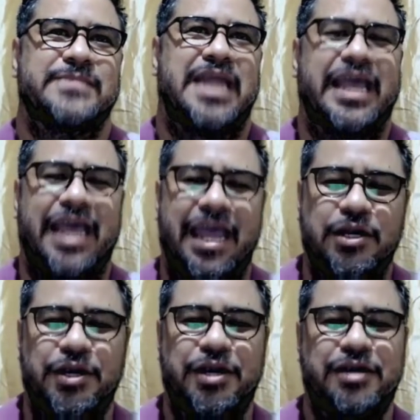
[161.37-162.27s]
I, I
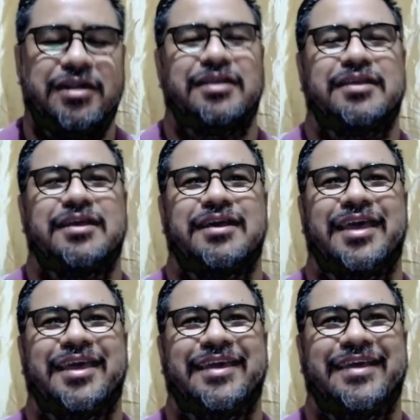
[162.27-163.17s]
learned
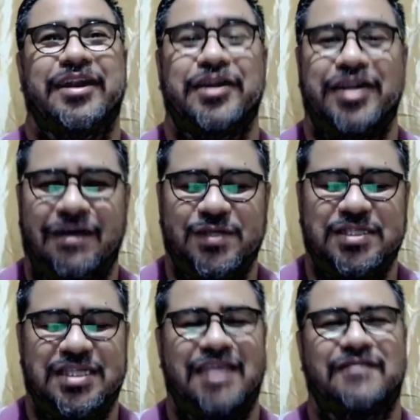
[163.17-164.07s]
I, I learned how to
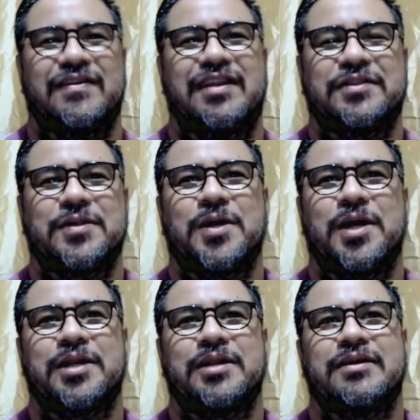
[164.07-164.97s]
save later
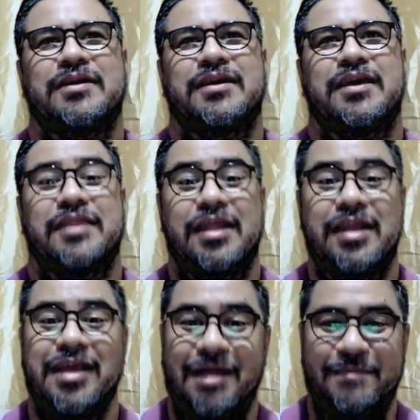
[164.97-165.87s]
on. Then I
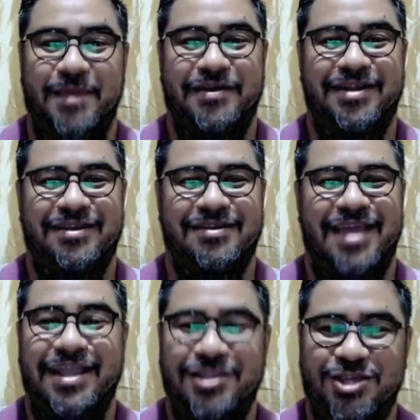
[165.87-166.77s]
got married,
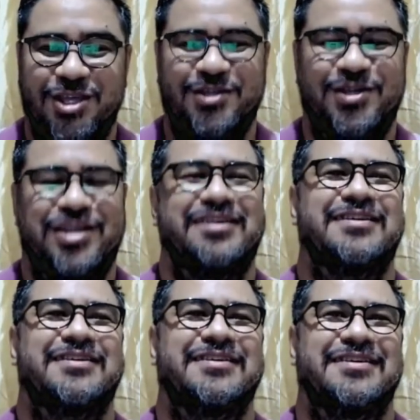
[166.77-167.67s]
had children.
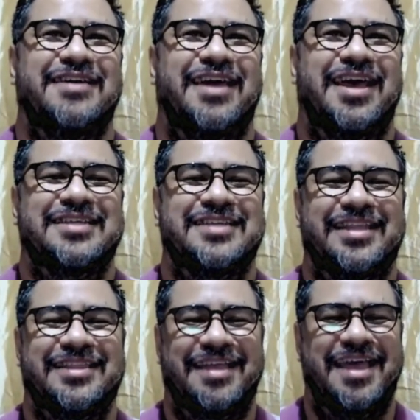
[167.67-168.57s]
I
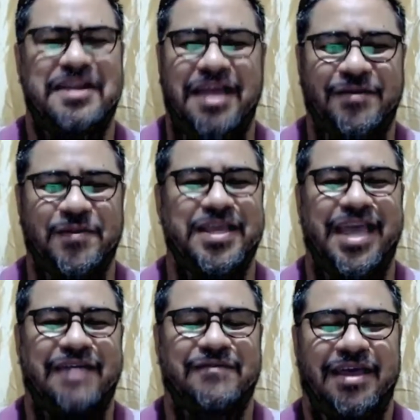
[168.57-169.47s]
said, I, I don't think I
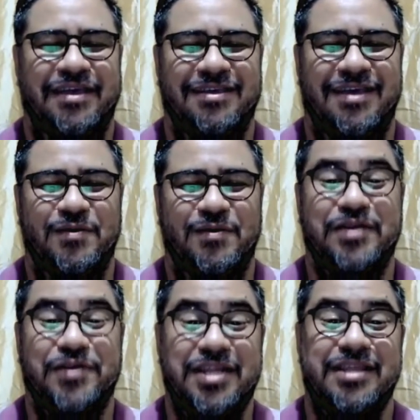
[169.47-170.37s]
have I, I will be
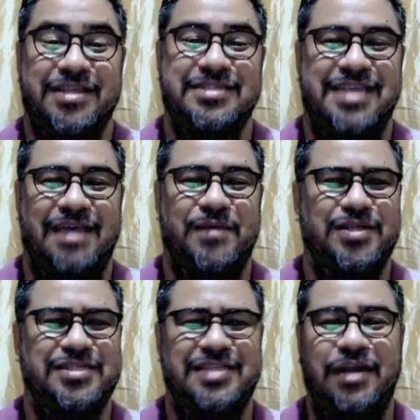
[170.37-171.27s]
greedy this time
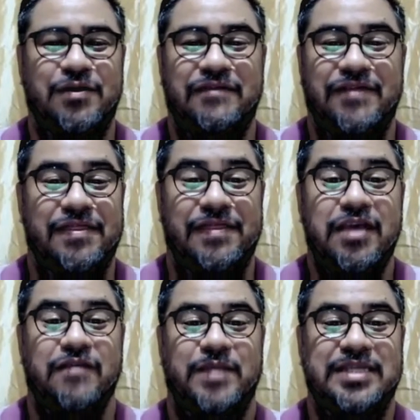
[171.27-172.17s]
because I don't even think
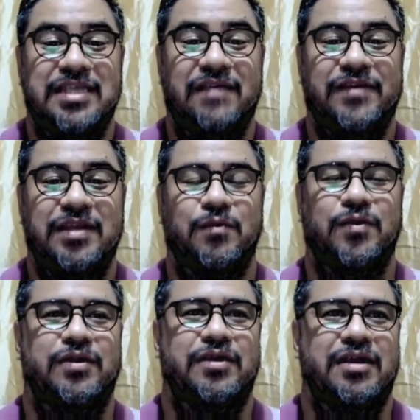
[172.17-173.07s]
of myself
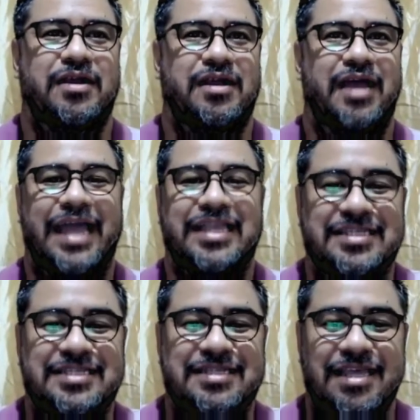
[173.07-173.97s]
anymore. I
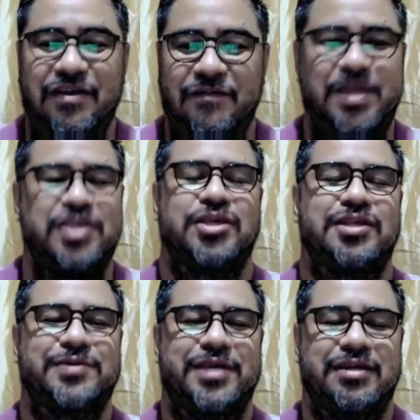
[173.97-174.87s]
just think of my
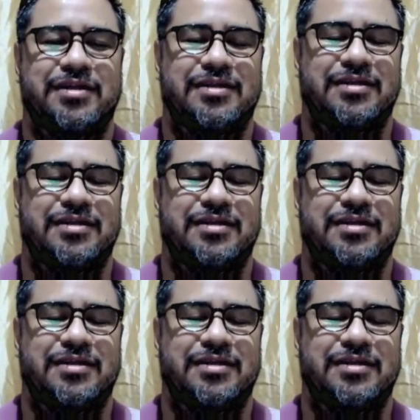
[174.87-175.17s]
children.